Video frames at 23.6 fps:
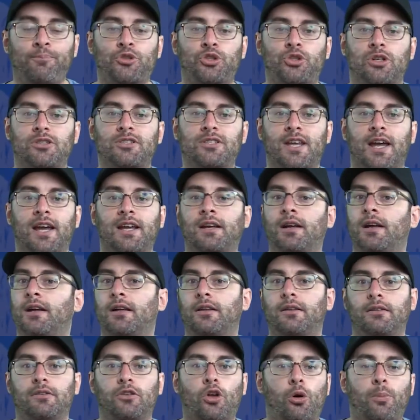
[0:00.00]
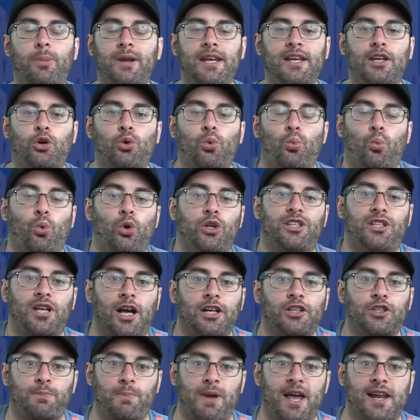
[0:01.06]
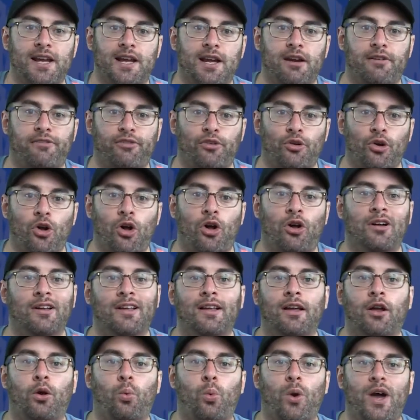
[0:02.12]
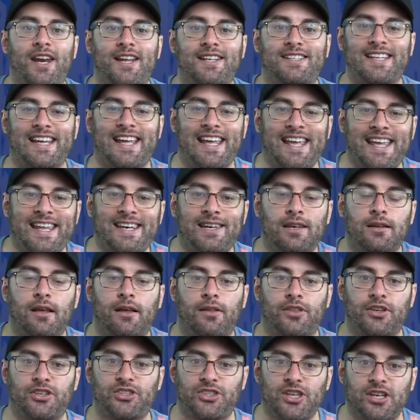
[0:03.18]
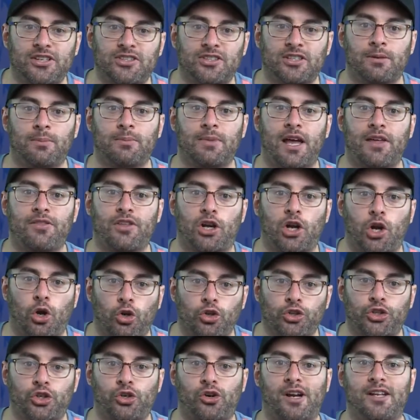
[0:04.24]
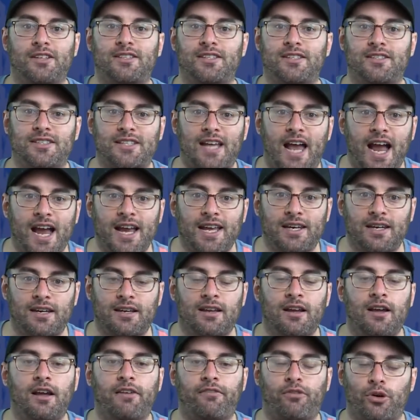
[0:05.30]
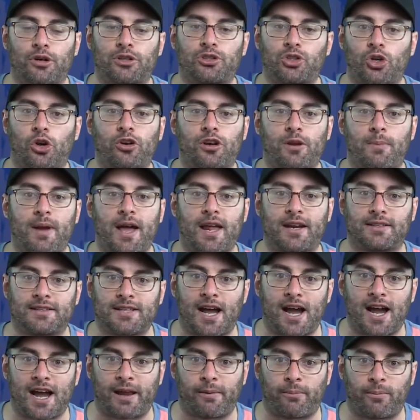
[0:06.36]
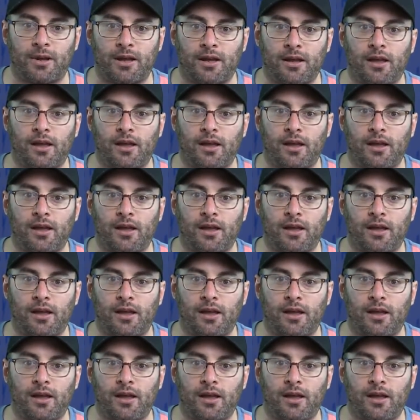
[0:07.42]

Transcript: just like nobody would touch Medicare for All when it's in the system and the culture and society for a certain amount of time.